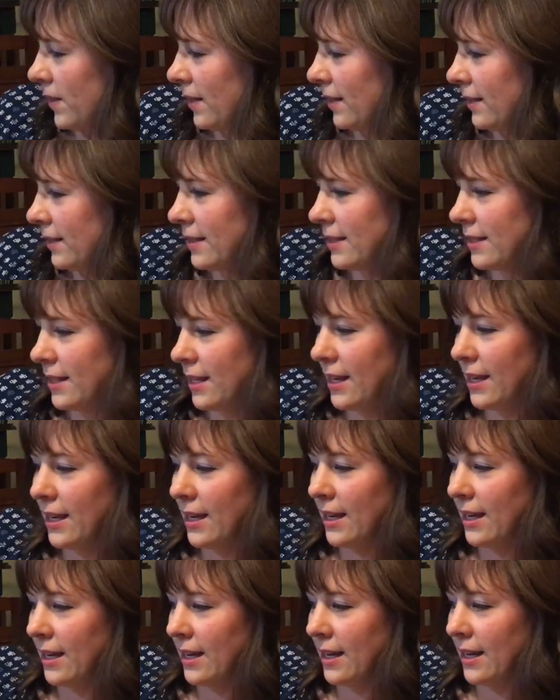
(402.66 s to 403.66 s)
Let's
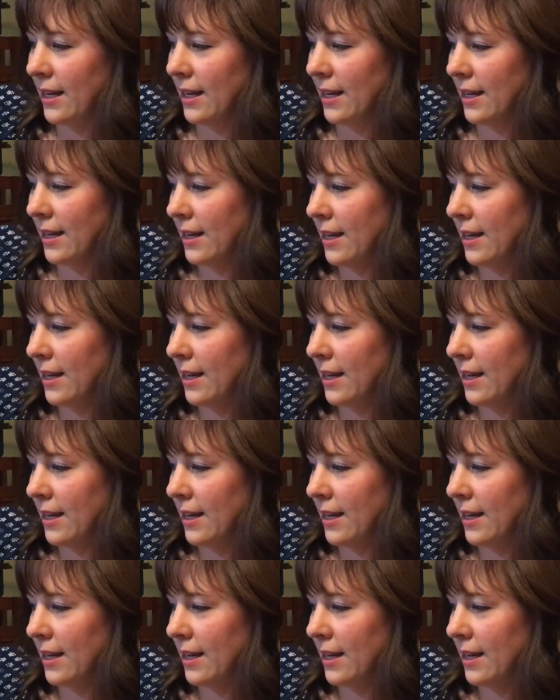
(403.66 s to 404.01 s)
see.